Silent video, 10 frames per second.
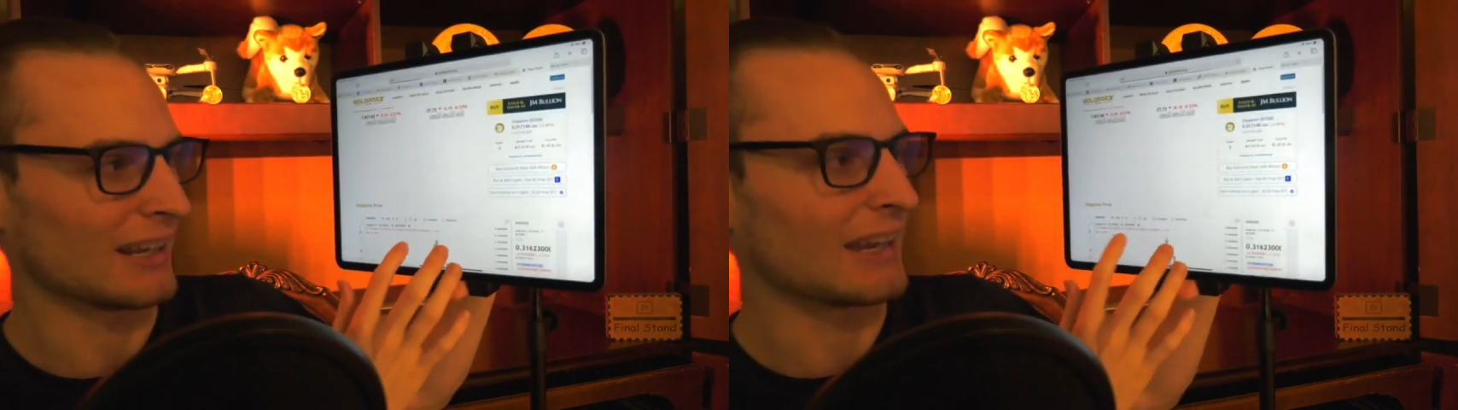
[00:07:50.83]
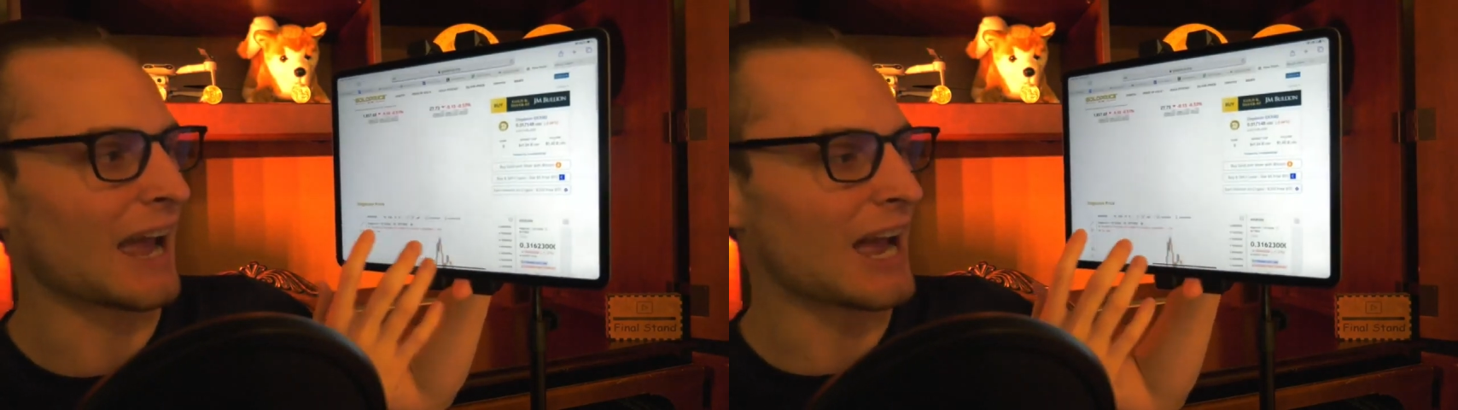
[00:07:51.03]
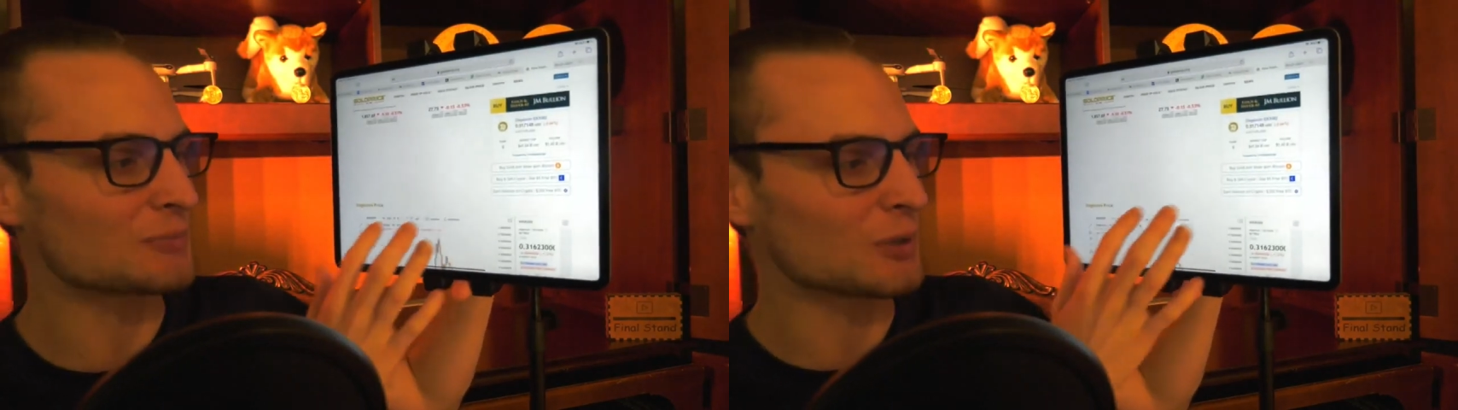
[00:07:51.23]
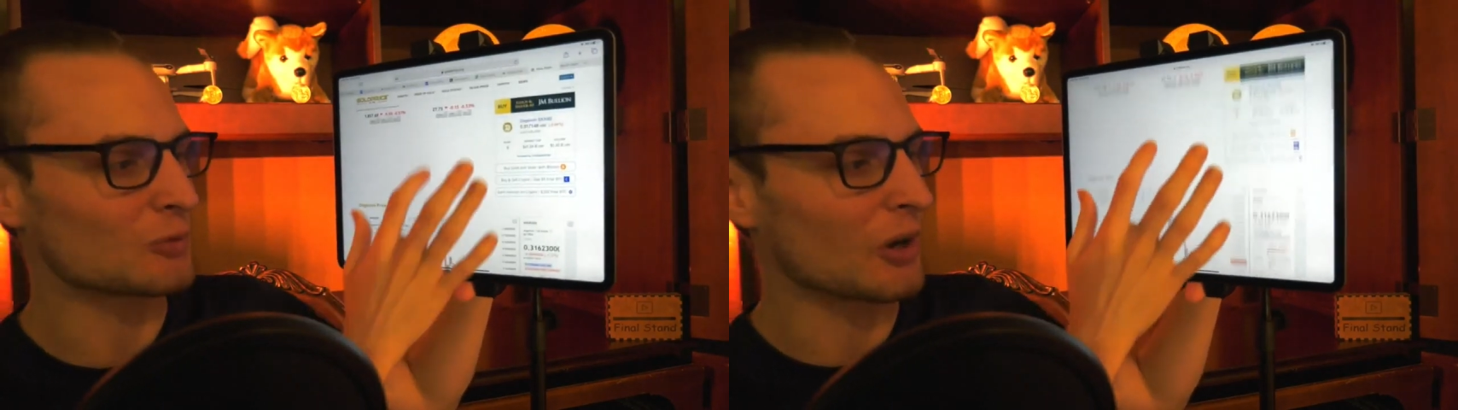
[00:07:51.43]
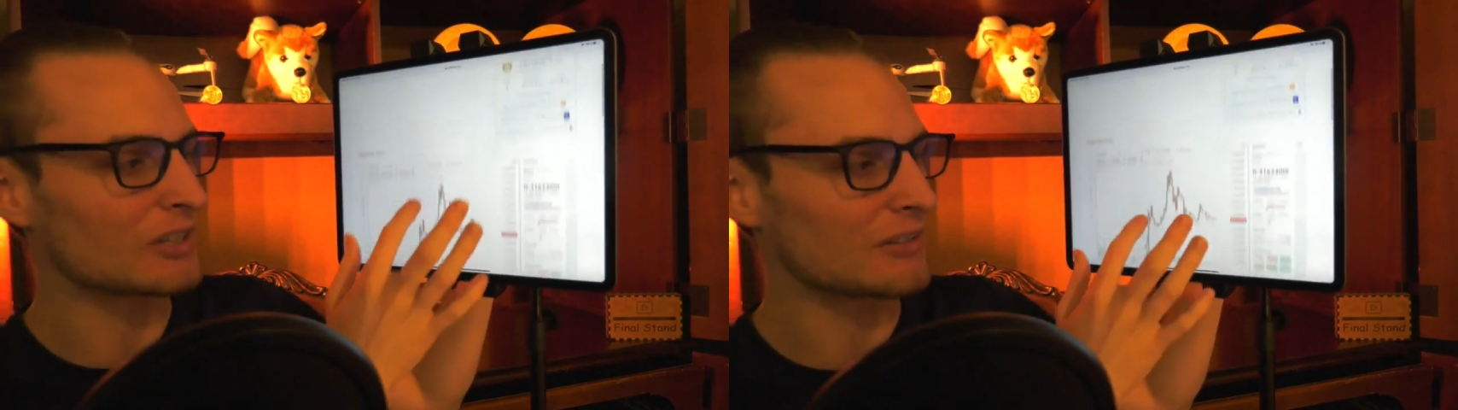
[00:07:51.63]
It has been
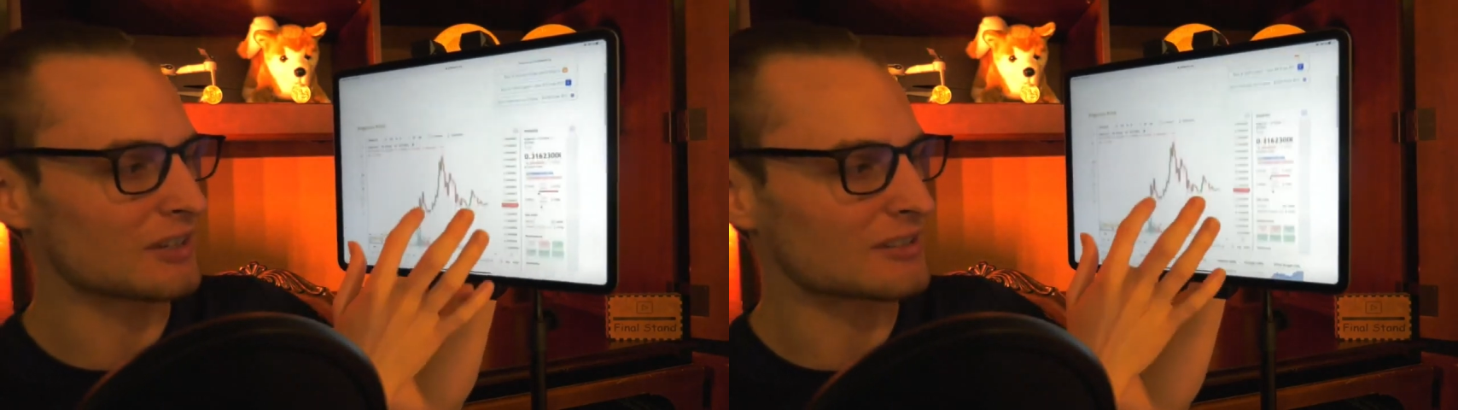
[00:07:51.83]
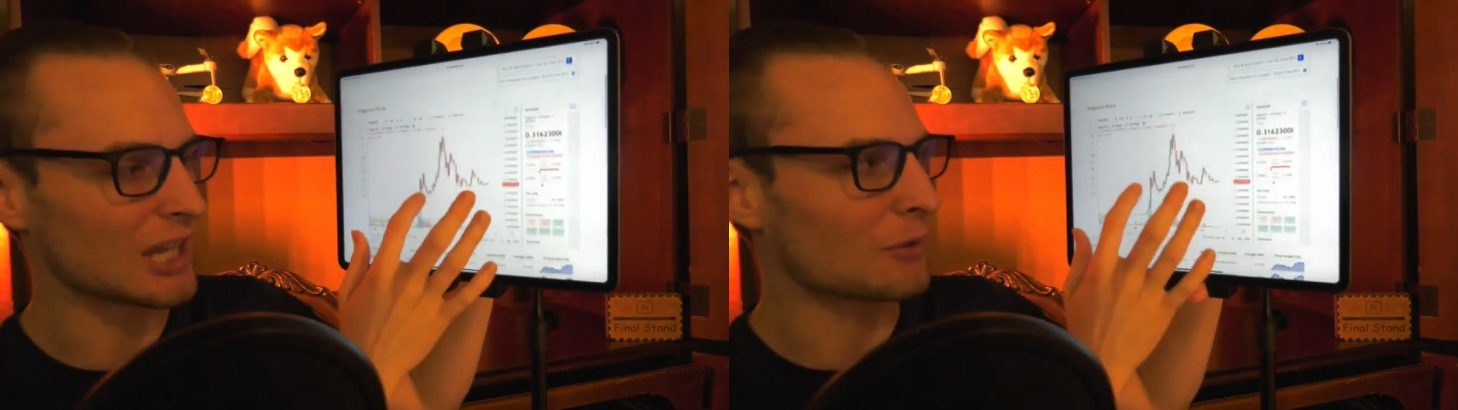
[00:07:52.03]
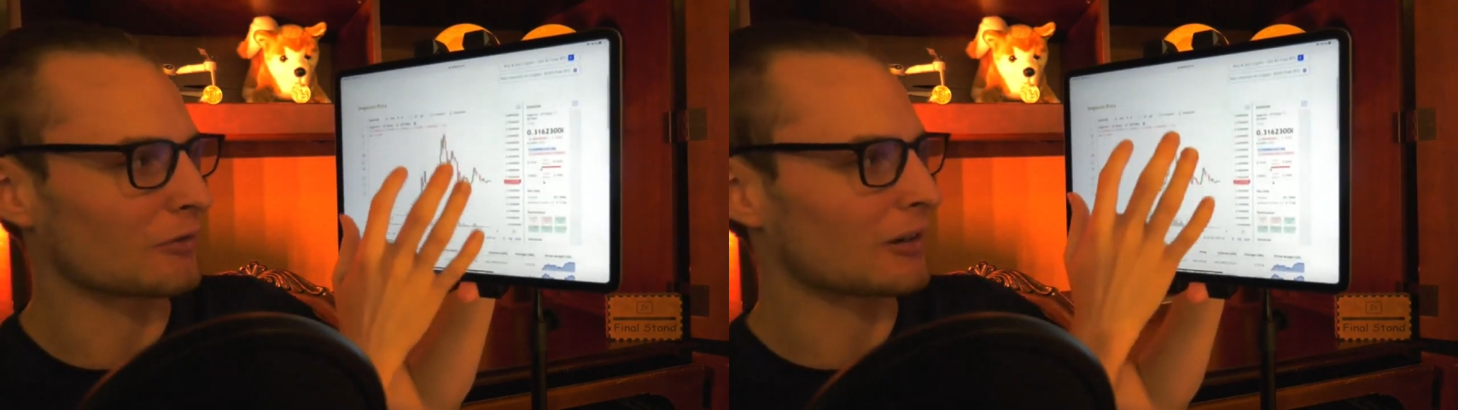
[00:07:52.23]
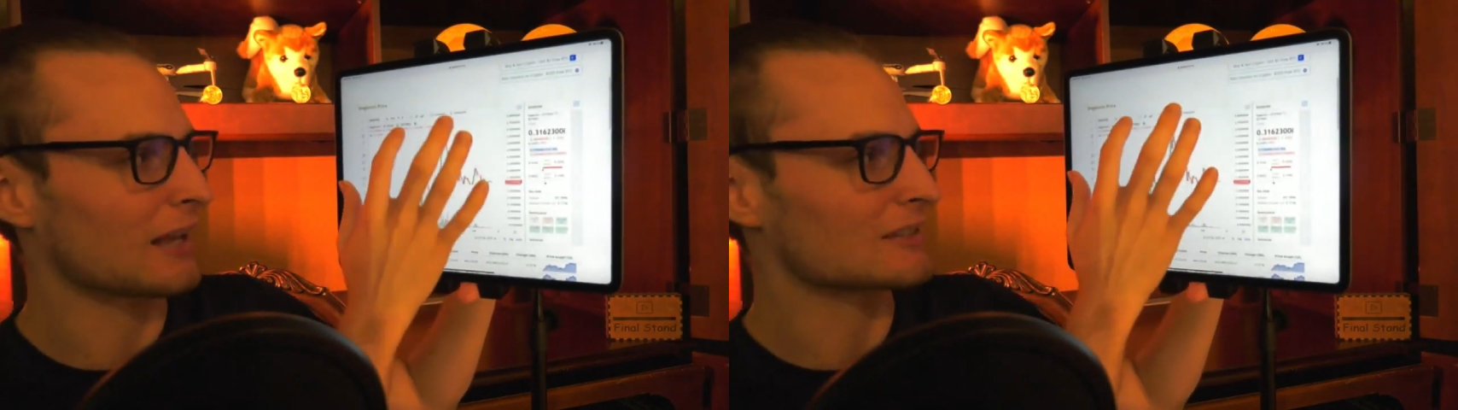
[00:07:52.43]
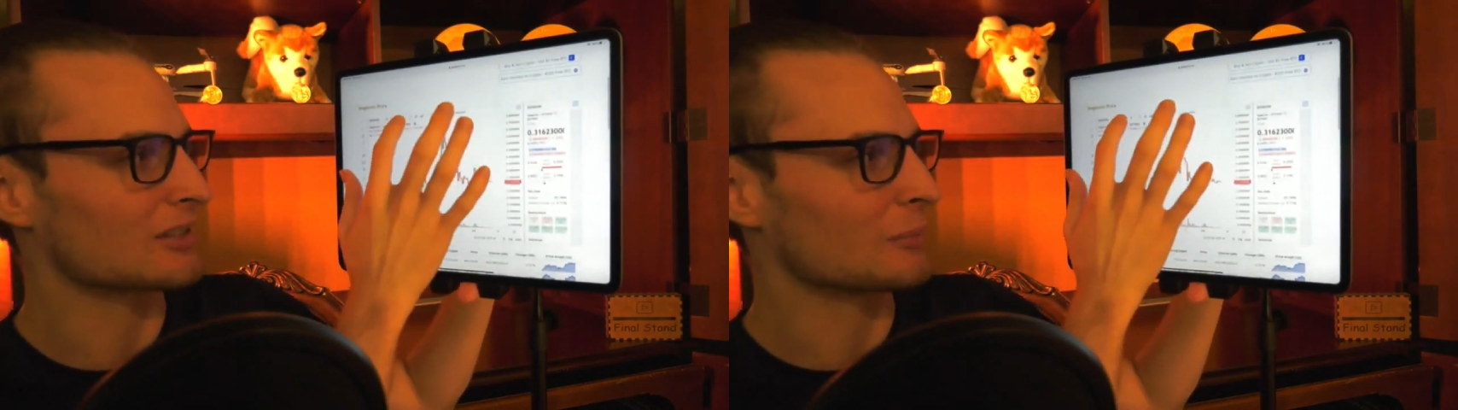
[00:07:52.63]
relatively stable for the
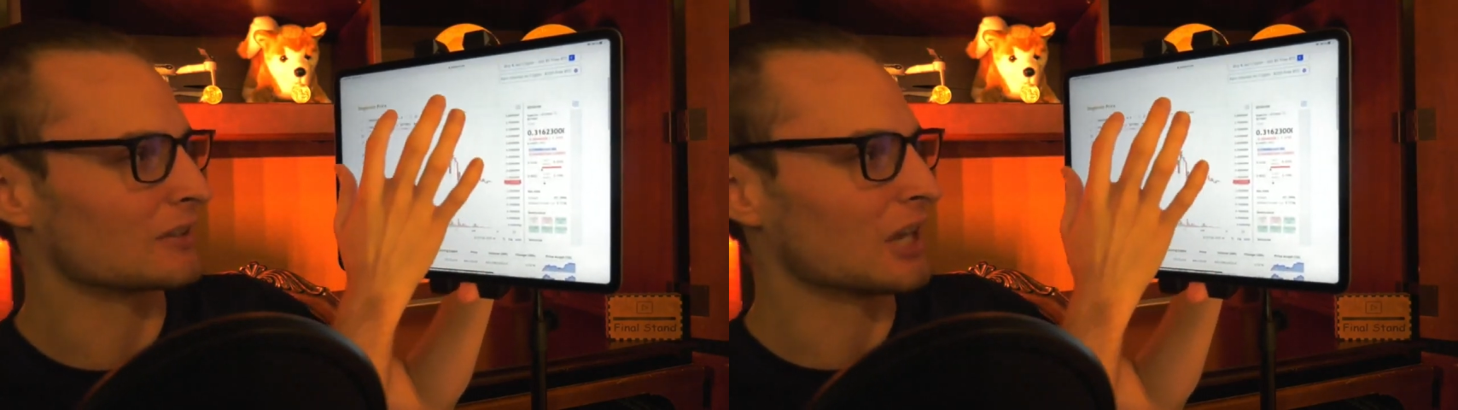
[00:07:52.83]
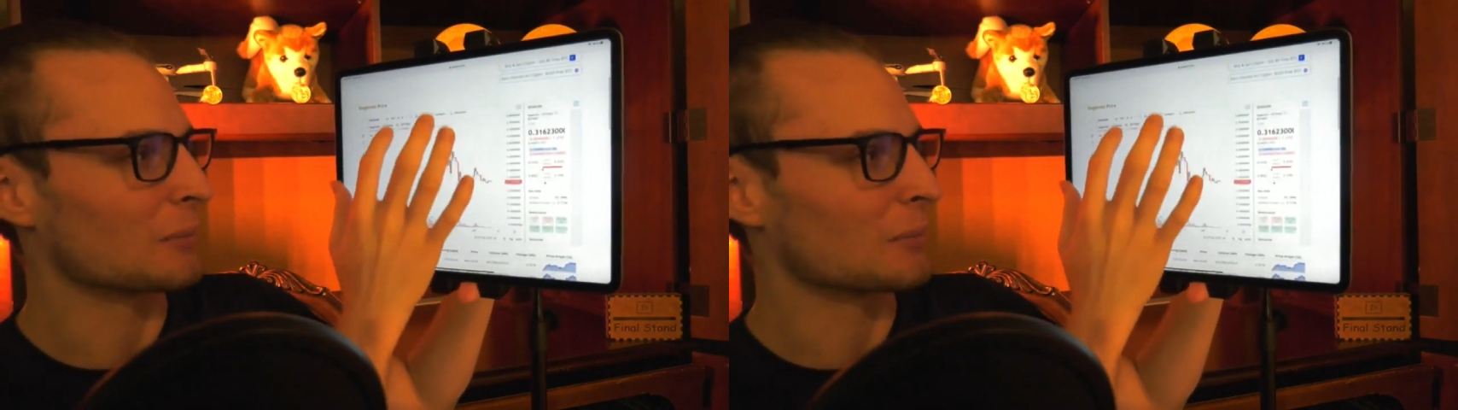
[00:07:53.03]
last little bit,